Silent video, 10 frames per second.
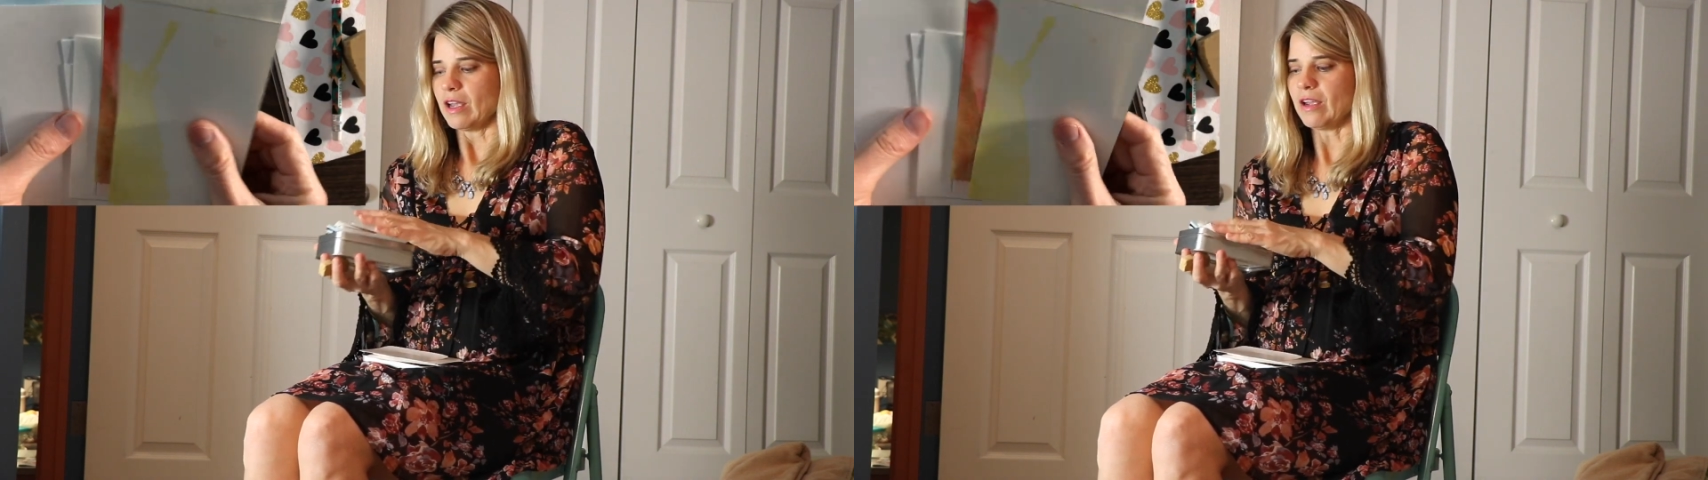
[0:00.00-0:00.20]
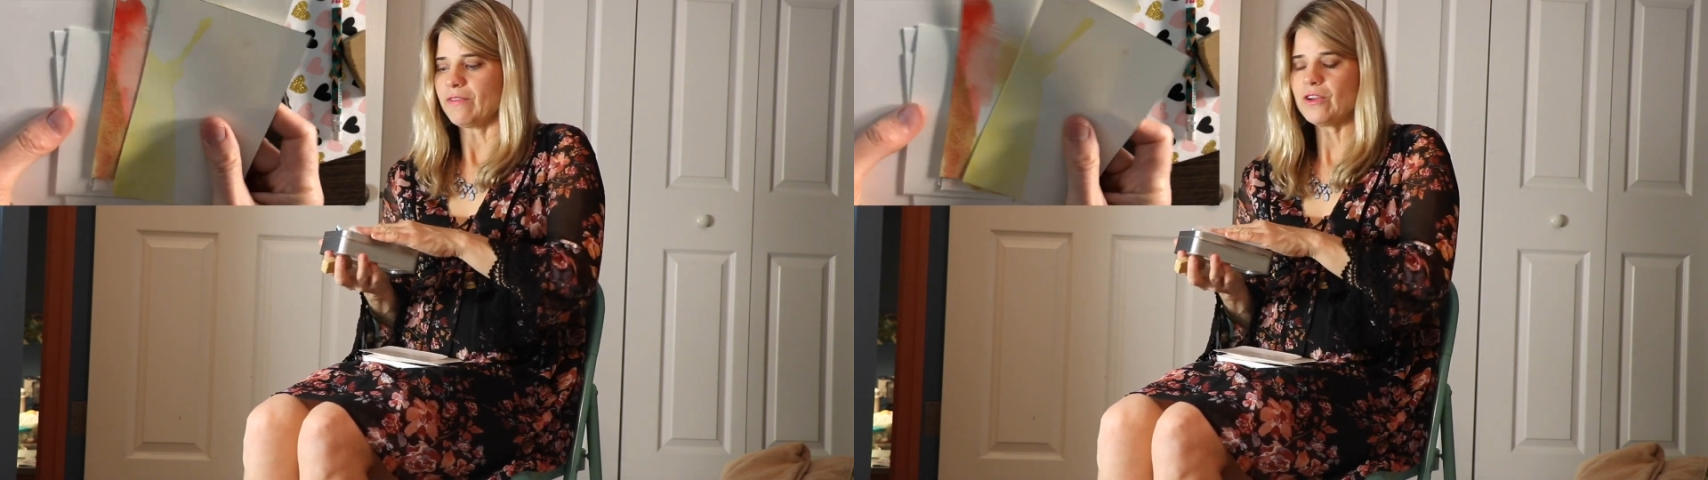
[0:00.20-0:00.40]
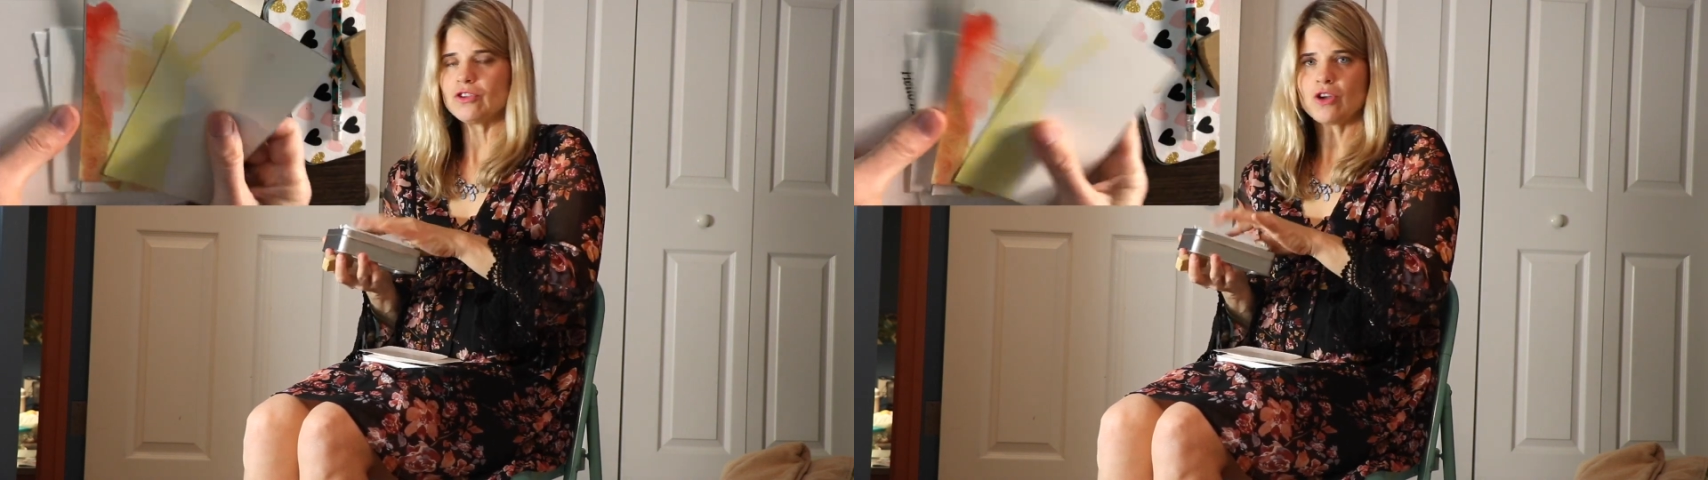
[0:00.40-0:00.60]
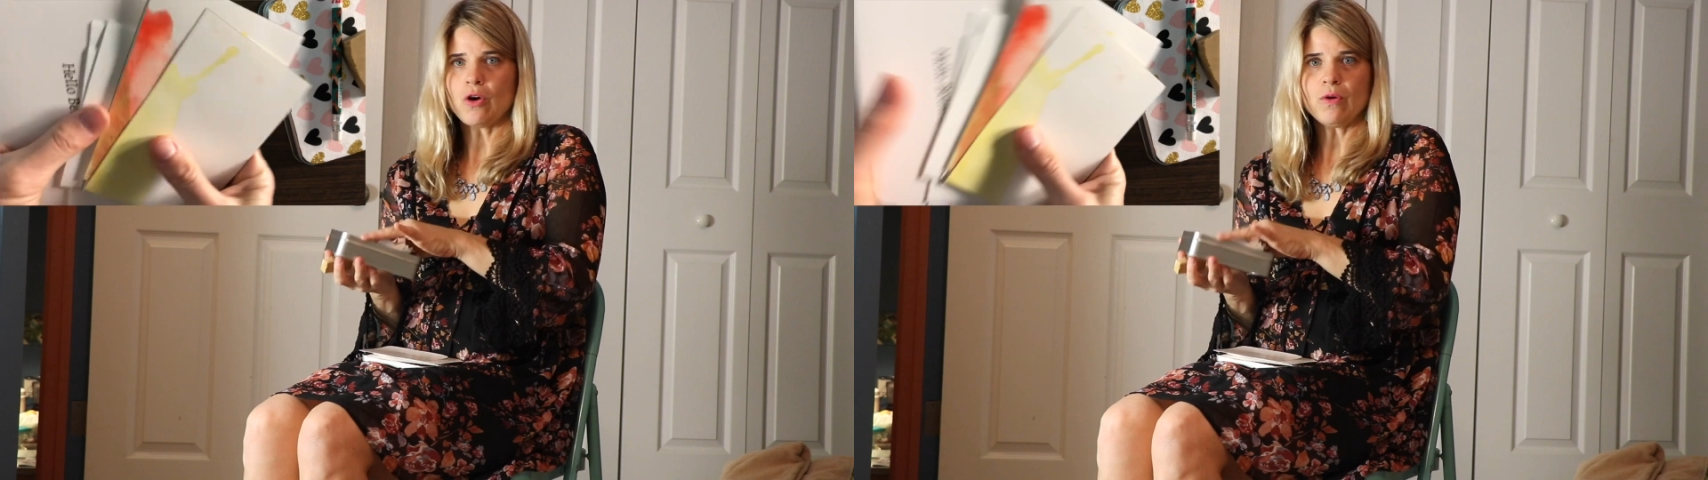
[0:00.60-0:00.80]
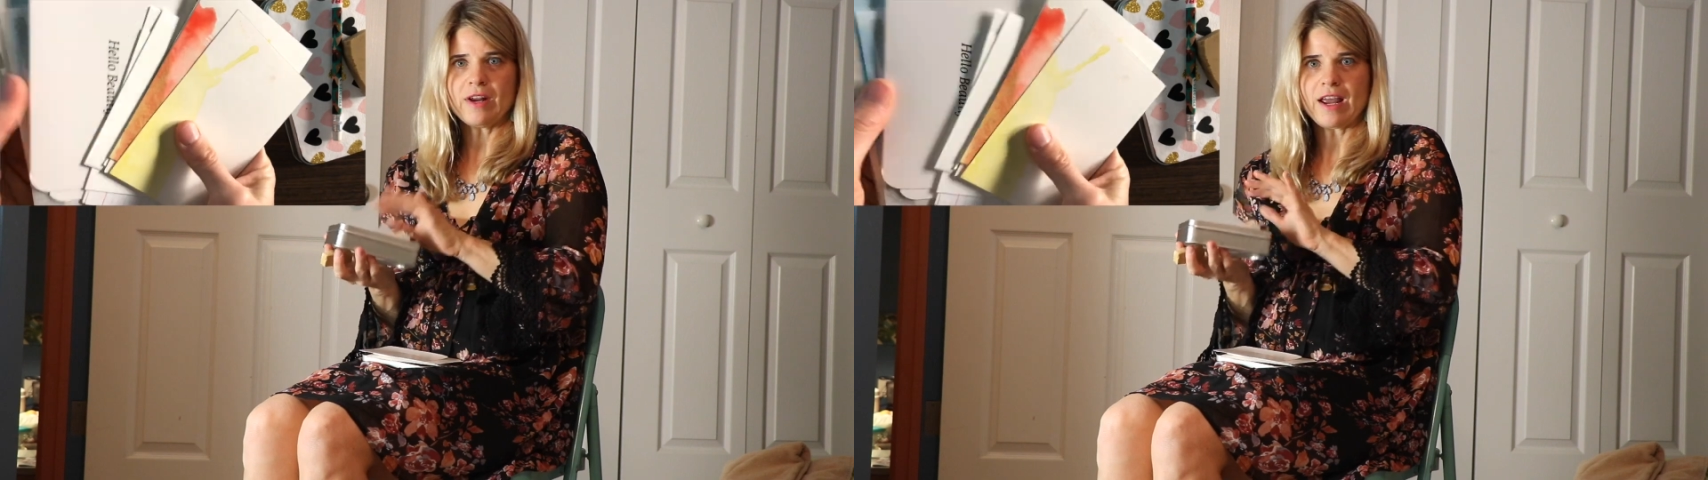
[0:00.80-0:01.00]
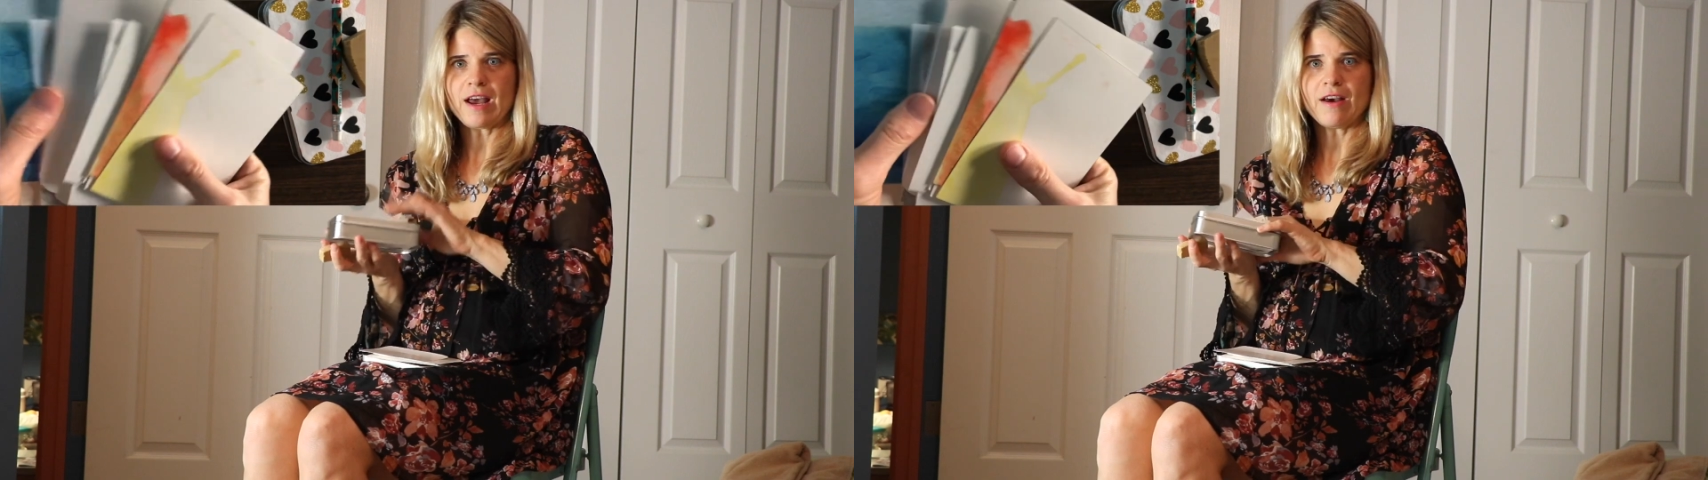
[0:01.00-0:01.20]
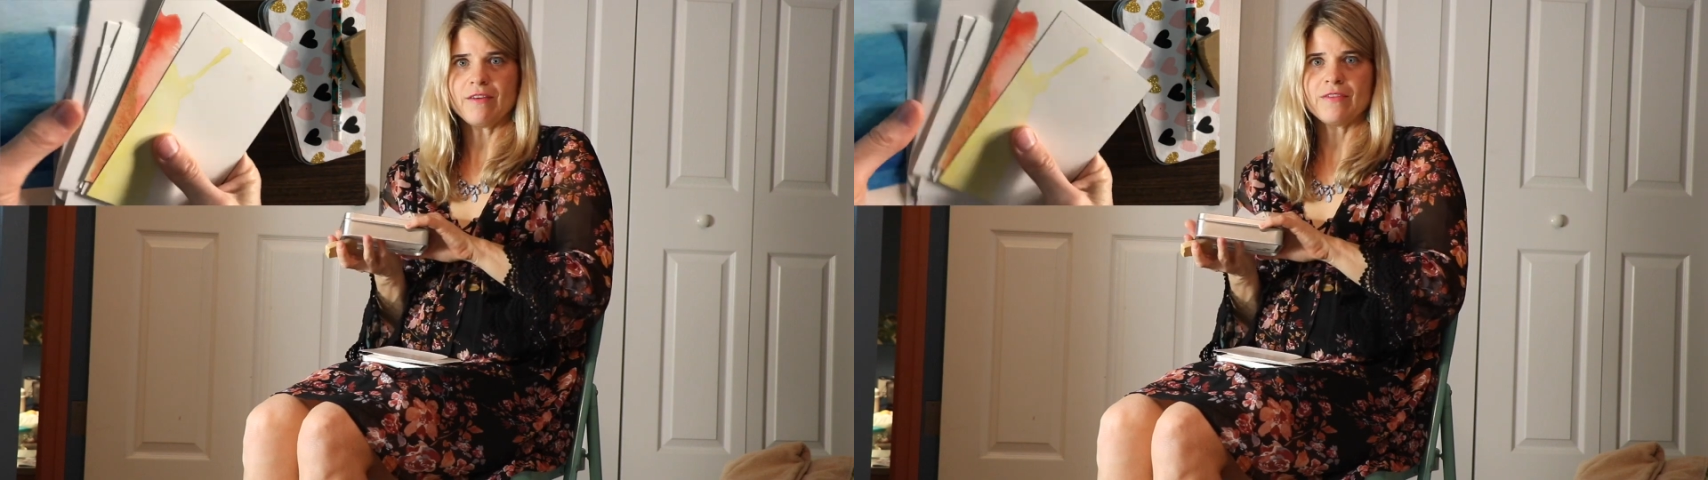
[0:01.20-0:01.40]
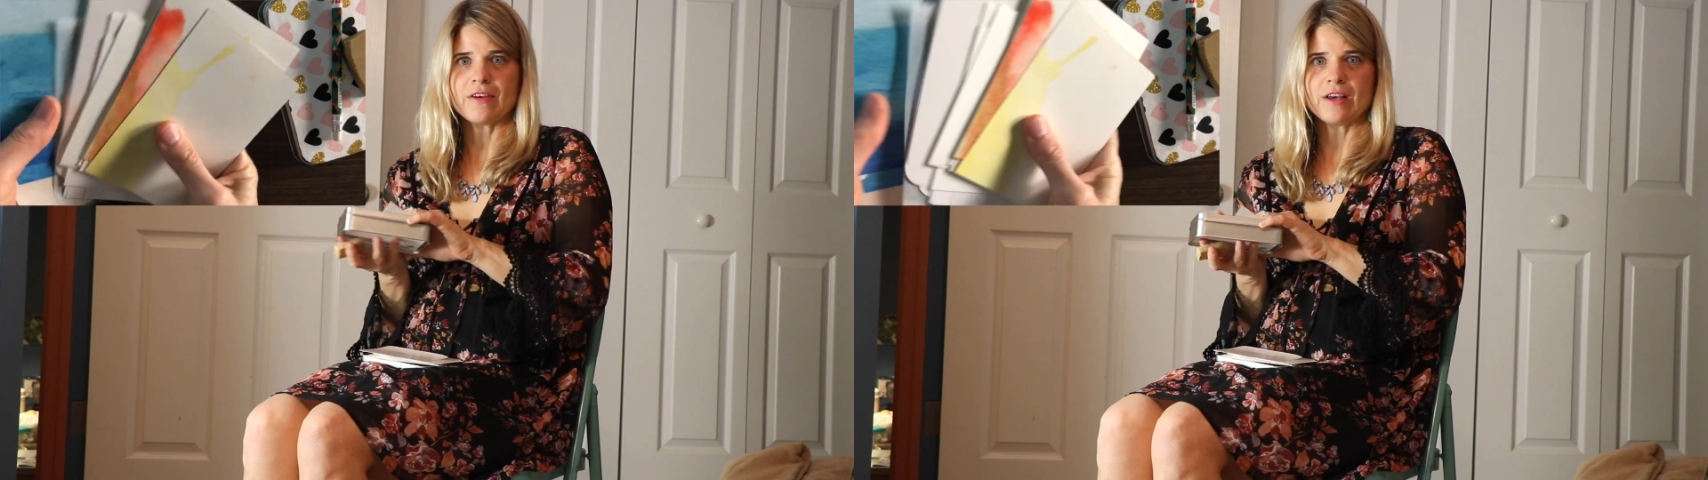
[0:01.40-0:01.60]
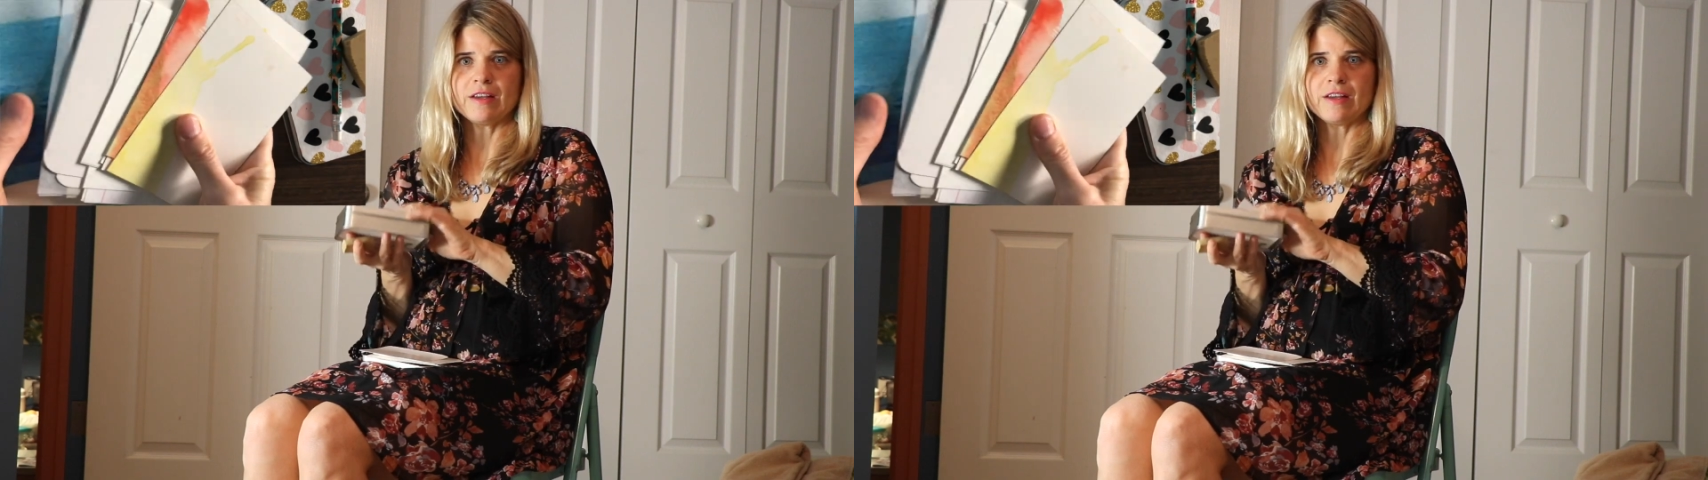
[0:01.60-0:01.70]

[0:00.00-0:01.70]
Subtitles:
if you don't have